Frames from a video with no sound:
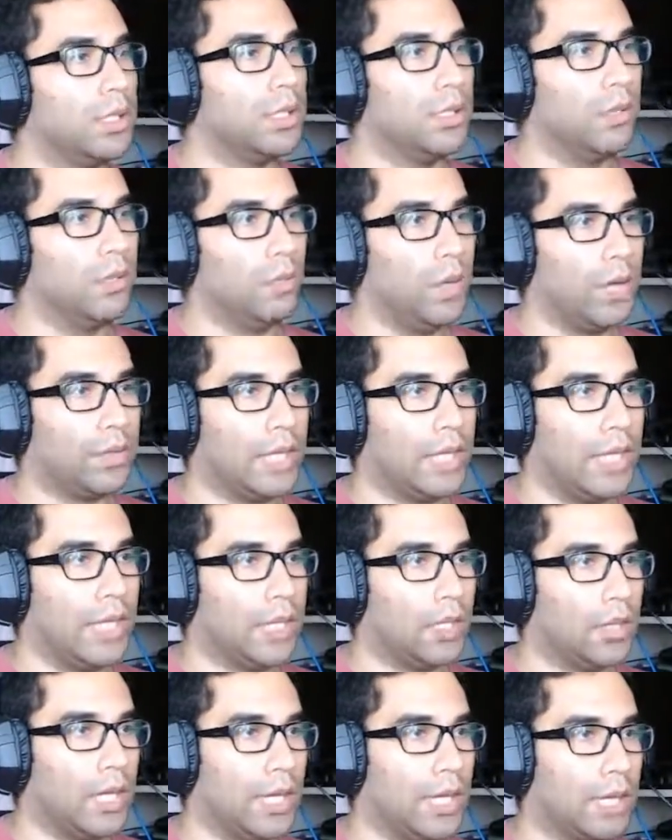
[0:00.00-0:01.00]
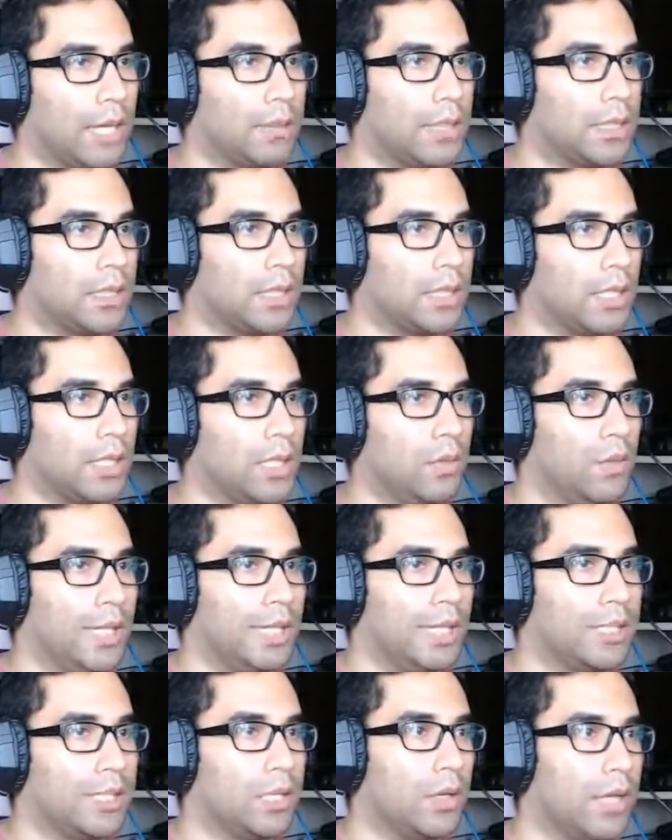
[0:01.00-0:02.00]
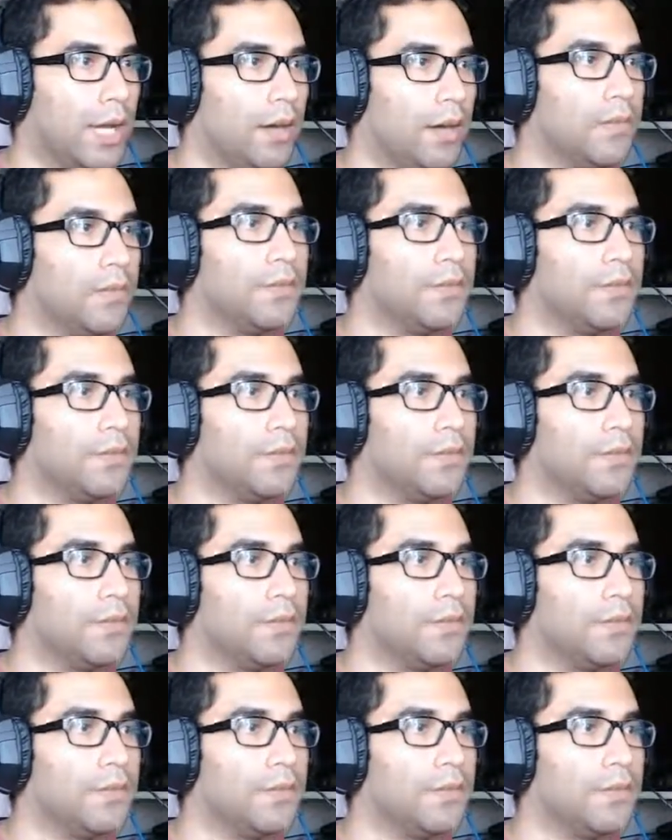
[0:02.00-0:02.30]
Well, thank you. I like pictures. Well, let's go now.